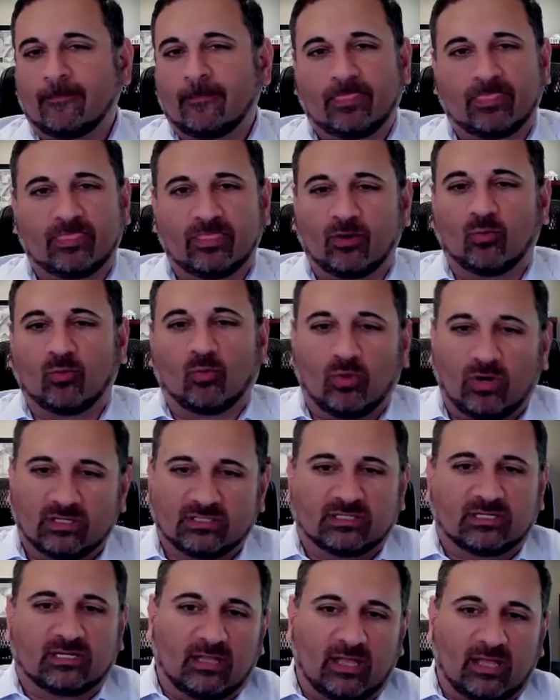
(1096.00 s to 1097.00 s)
there
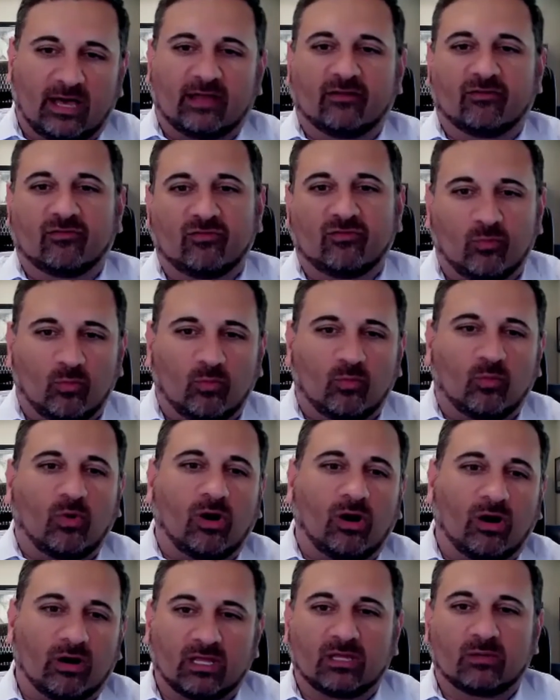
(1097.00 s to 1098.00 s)
wasn't a lot of
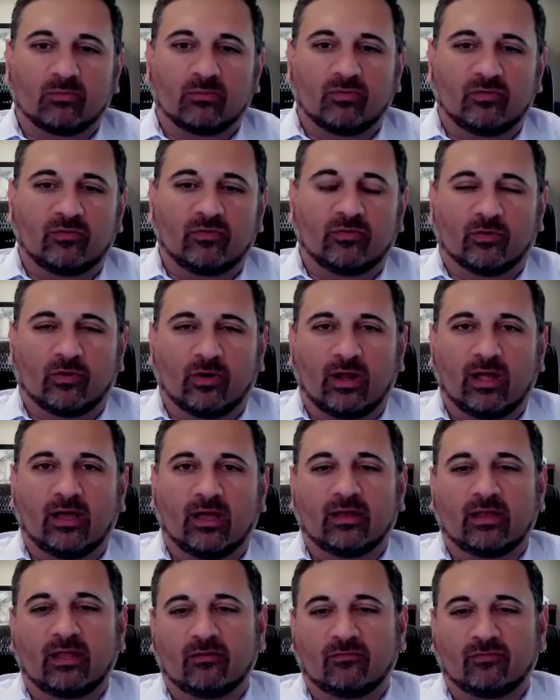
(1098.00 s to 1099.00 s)
walking and moving
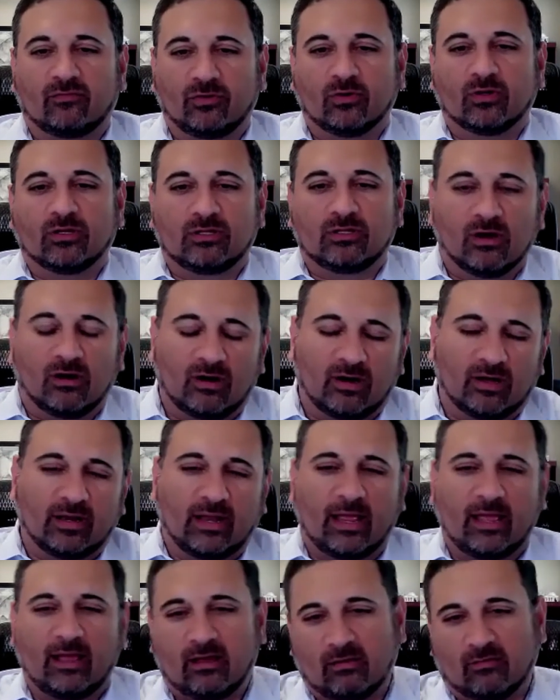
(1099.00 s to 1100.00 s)
around. If you had gone
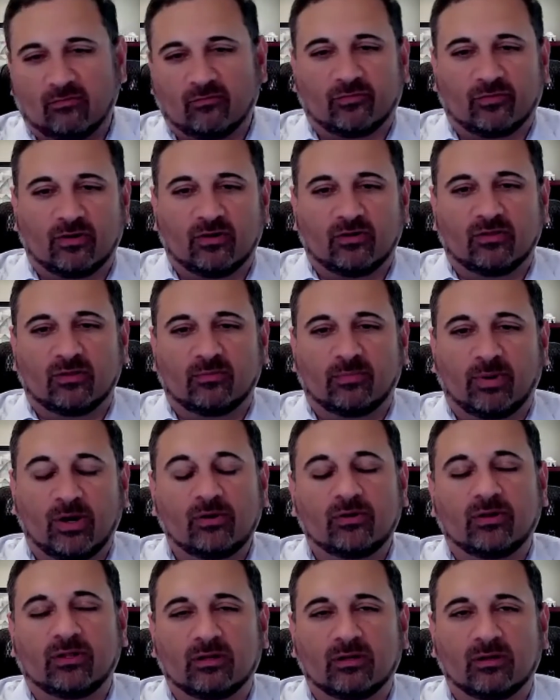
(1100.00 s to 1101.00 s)
out in front of the
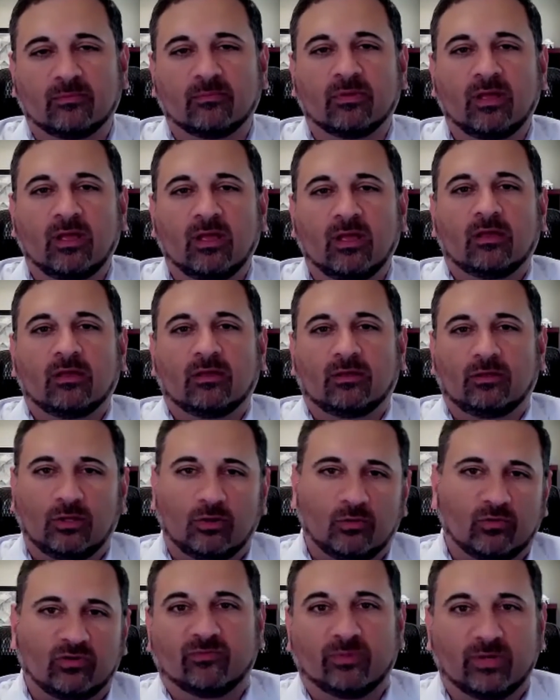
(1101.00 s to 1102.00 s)
podium,
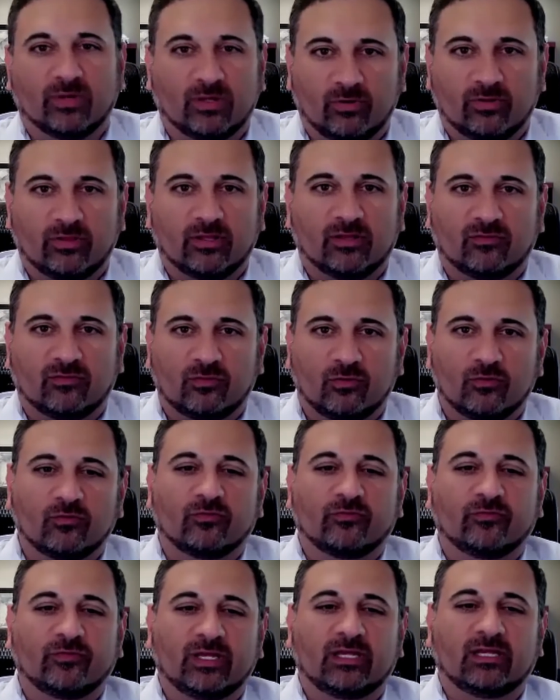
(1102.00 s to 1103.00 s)
you would have been within 2
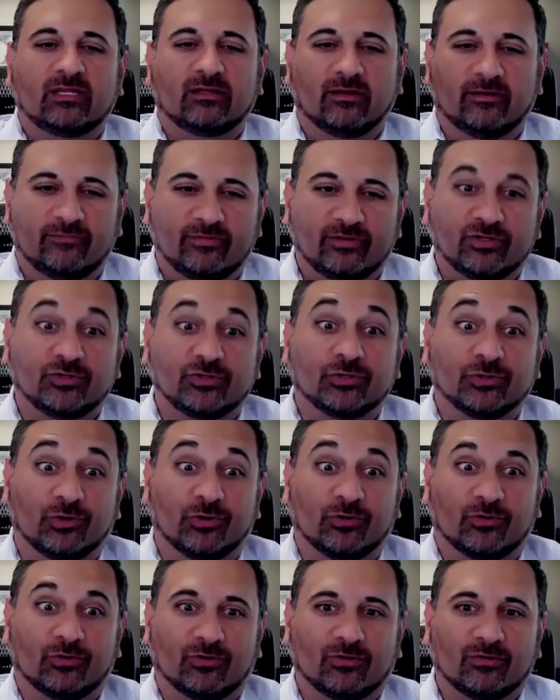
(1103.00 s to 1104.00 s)
feet of the
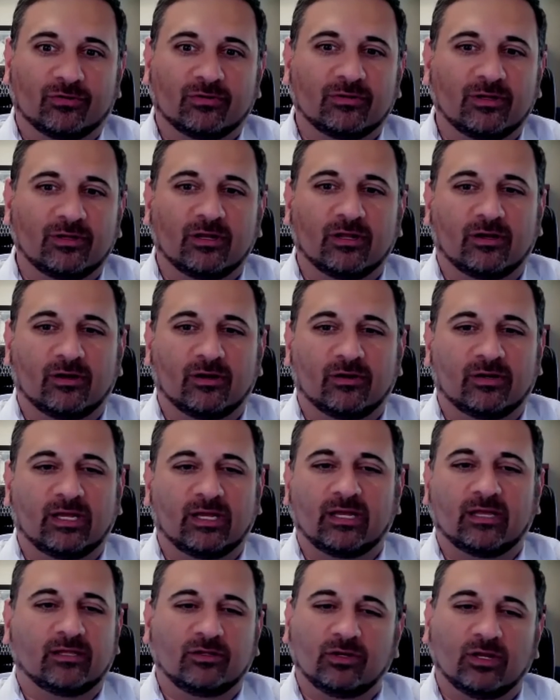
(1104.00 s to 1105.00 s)
juror, and
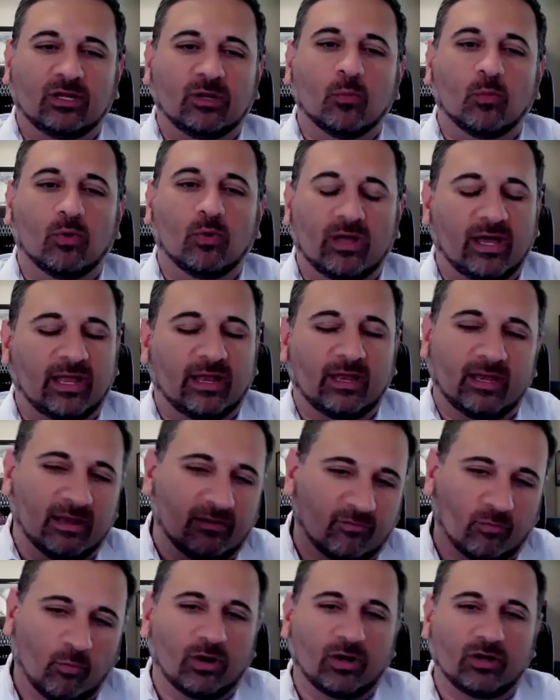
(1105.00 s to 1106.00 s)
I didn't
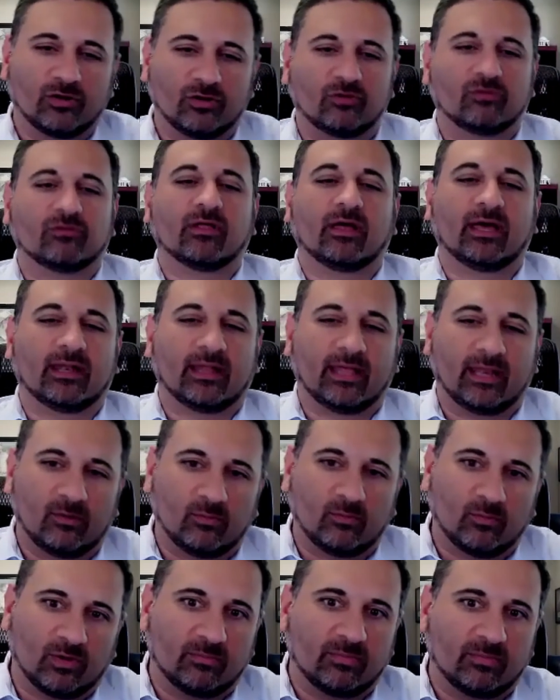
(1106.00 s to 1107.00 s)
ever want to do that. I
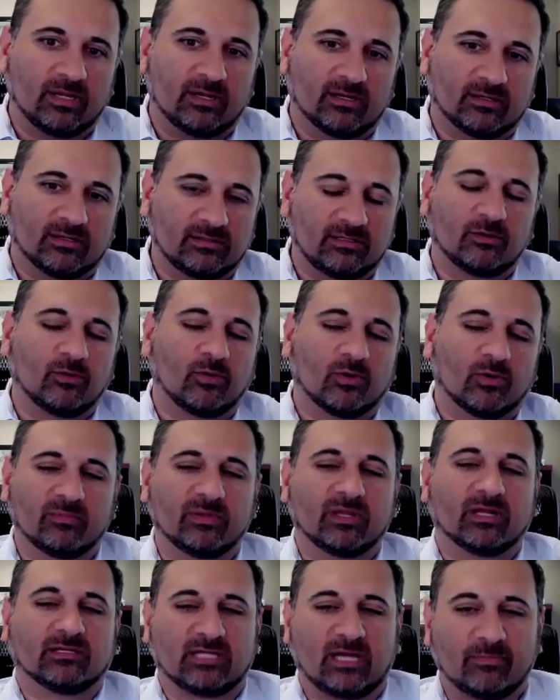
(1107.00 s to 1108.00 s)
didn't want to be on, you don't want to be
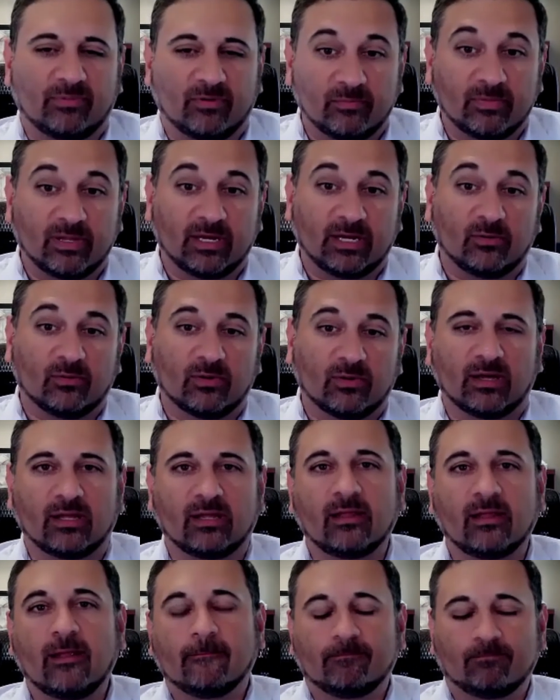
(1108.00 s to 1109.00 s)
on top of them anyway,
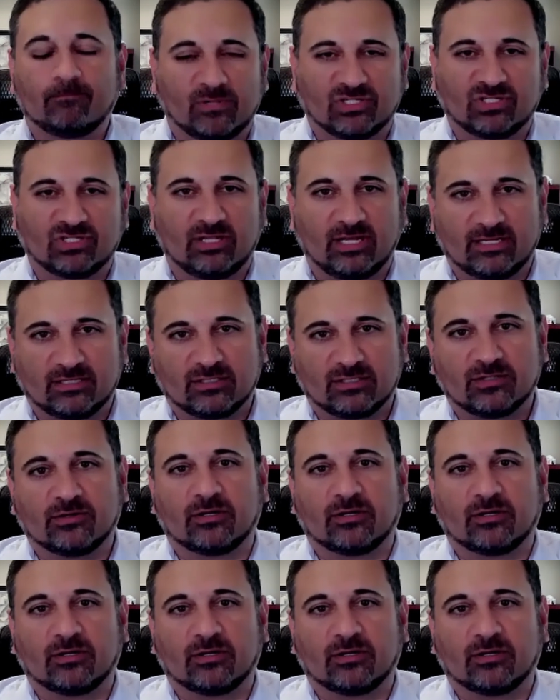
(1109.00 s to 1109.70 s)
much less during